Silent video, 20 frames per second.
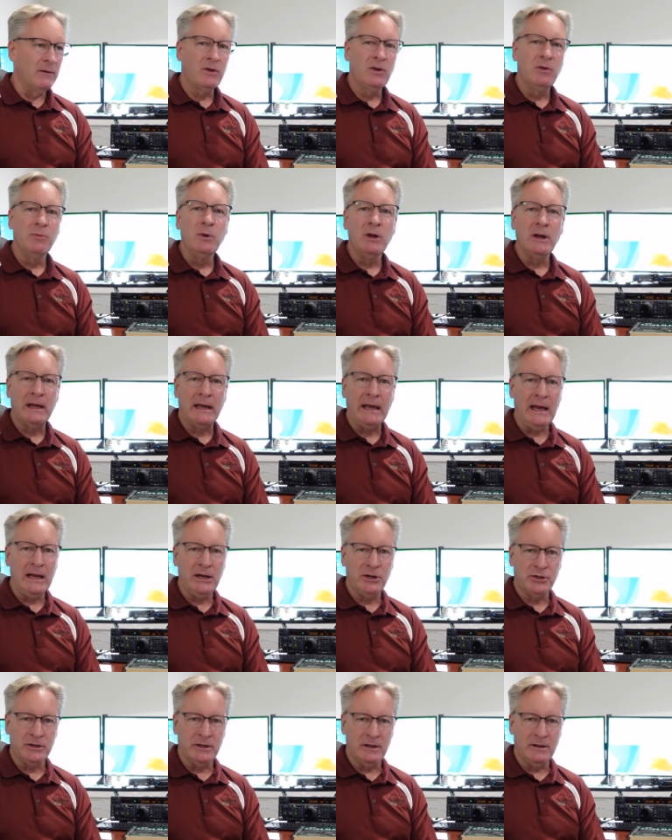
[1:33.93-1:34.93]

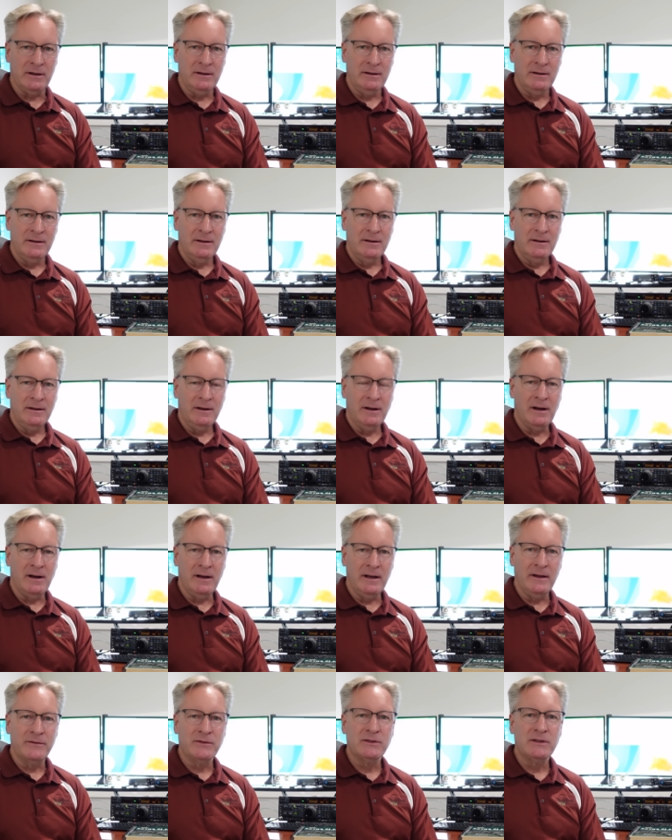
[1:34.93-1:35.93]
communication
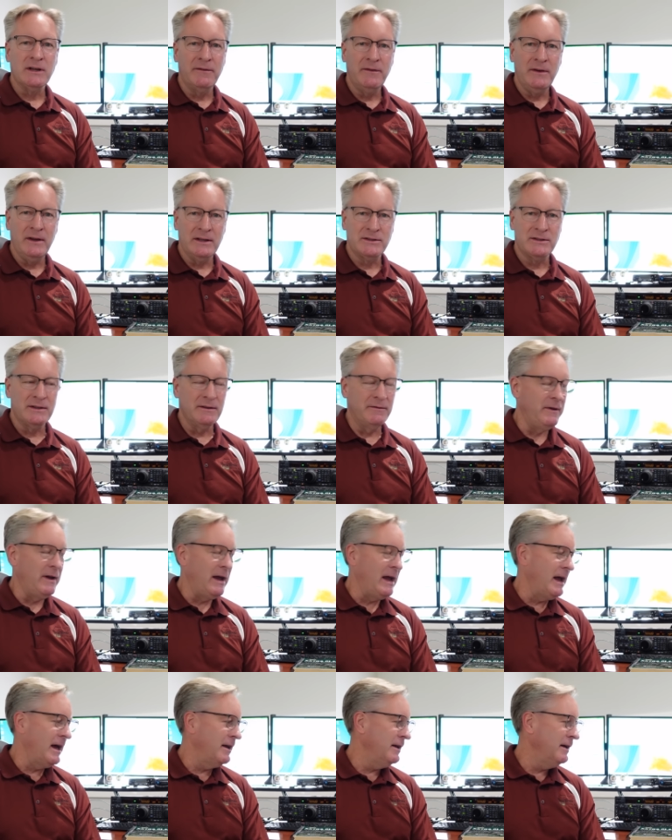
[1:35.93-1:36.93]
if stuff hits the
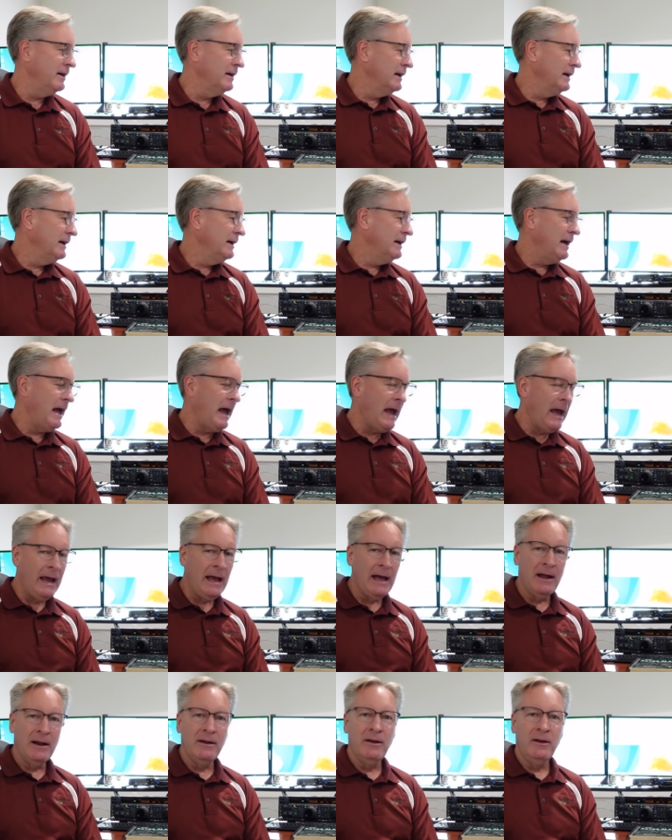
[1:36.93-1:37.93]
fan,
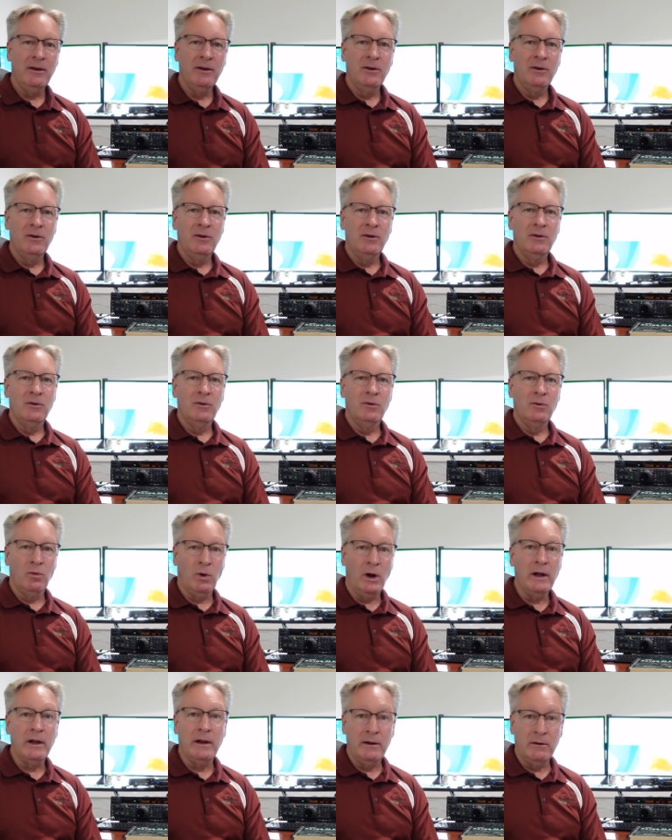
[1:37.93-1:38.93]
and
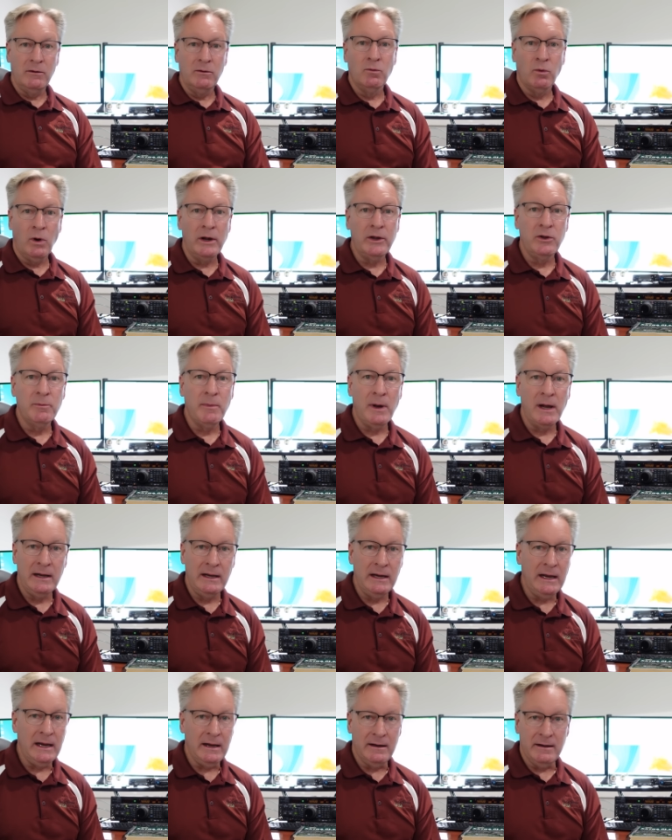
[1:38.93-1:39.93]
what you might
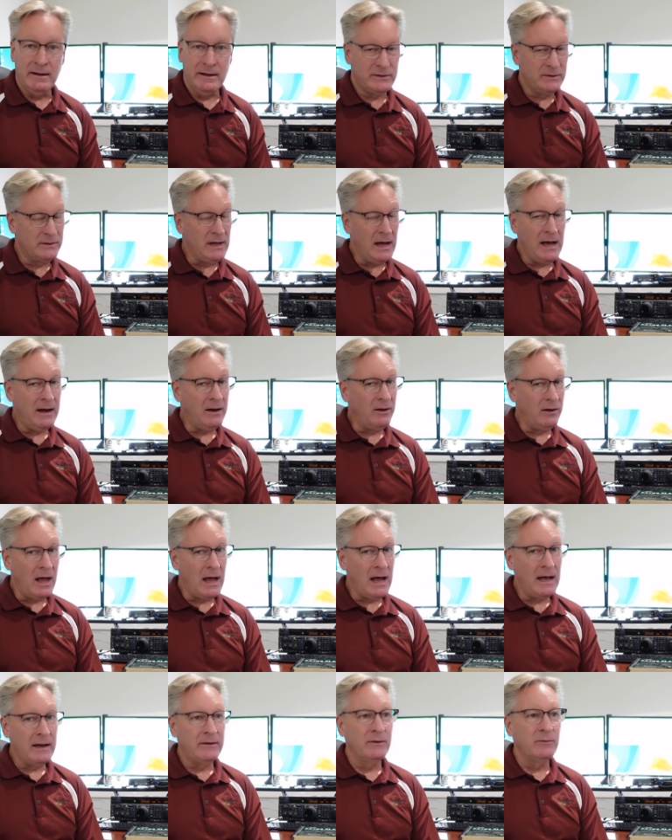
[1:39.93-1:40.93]
need. It's not a
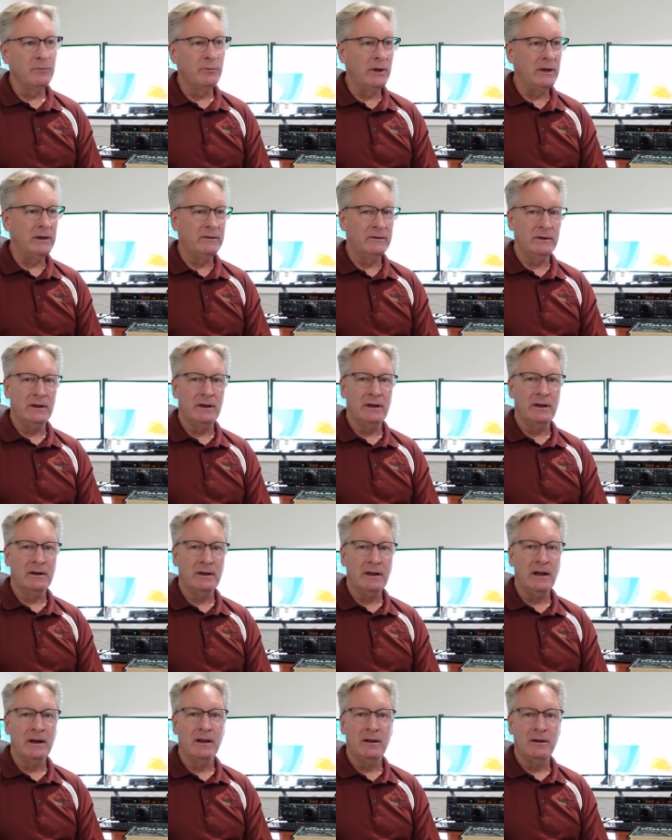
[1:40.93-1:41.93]
lot, but
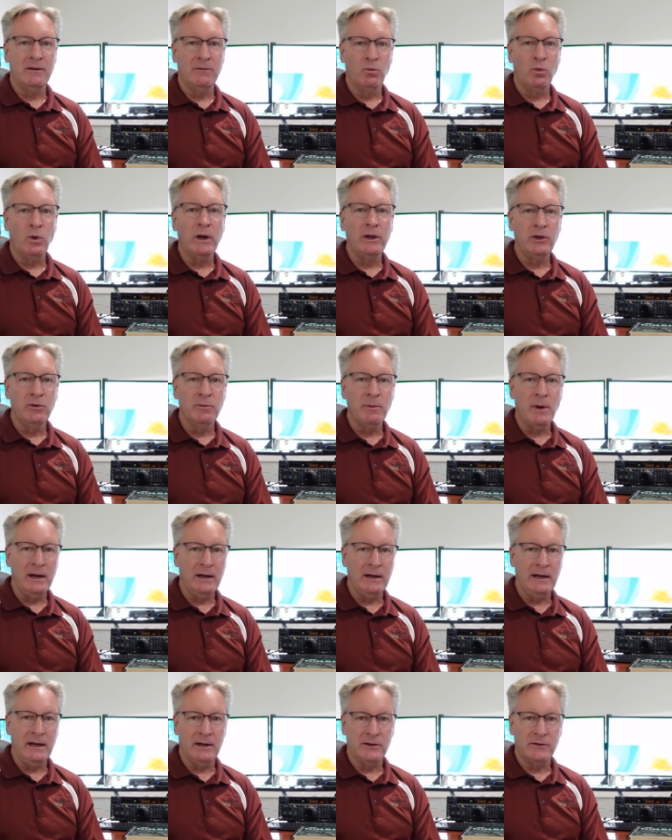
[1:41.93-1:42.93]
kind of what you
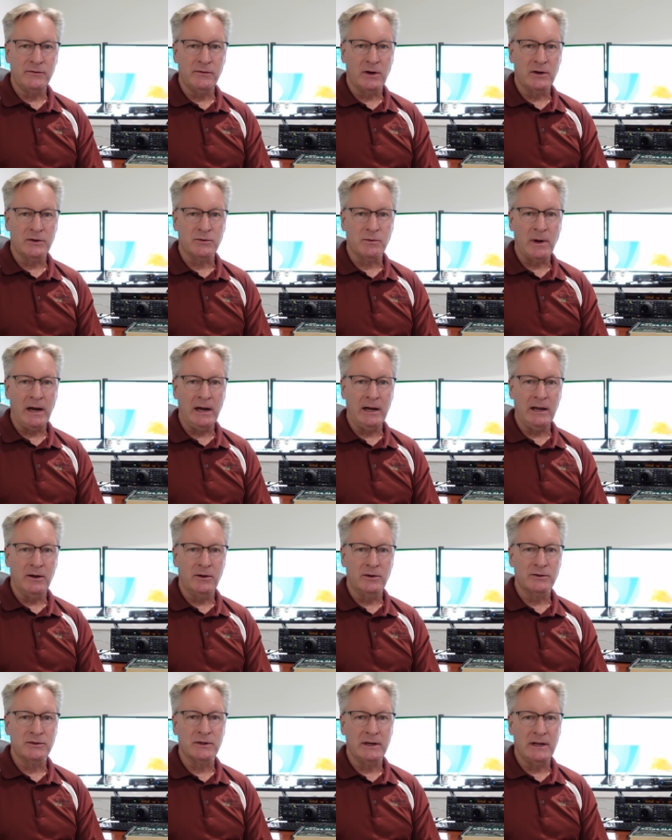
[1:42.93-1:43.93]
might need as far as
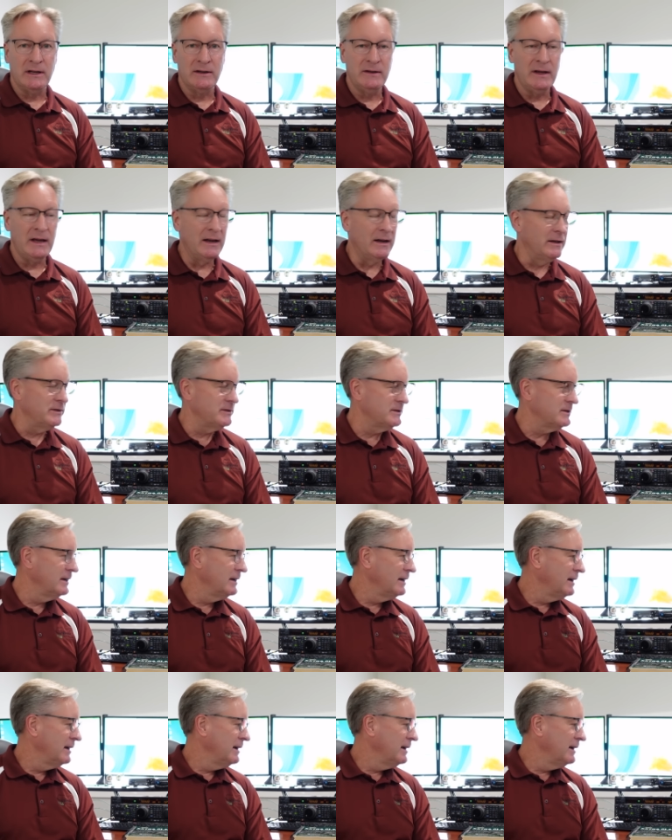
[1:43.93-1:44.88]
radios and antennas.